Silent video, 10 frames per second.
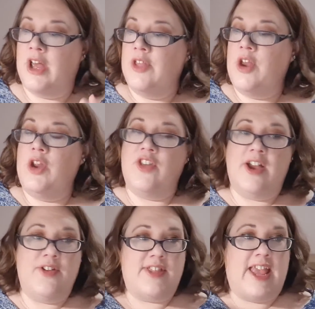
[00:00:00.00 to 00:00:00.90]
The only thing
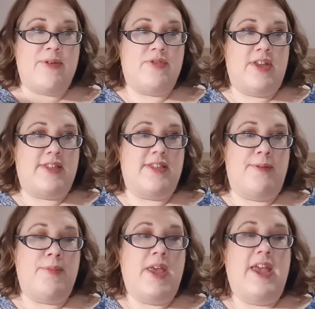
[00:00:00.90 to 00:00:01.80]
I say with this,
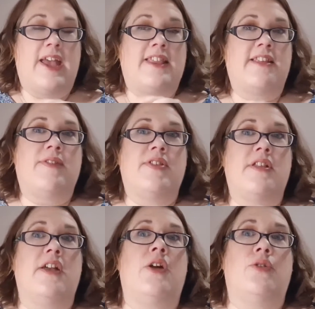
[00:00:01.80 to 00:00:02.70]
it does have a
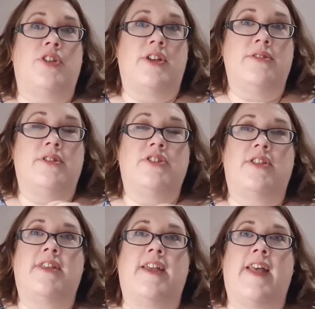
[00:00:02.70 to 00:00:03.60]
slight odour, I'll
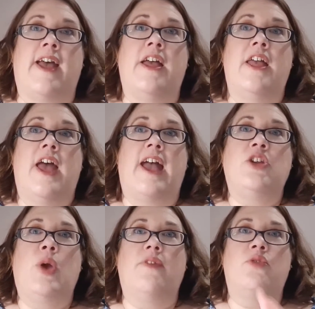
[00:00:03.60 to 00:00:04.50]
just say that. And
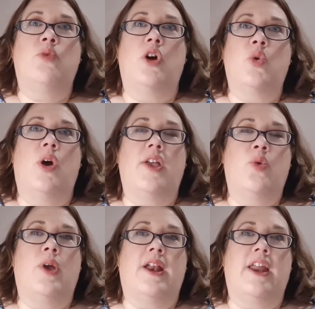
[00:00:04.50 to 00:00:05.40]
you have to work quite
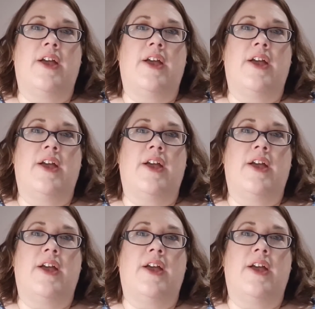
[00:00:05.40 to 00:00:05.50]
quickly.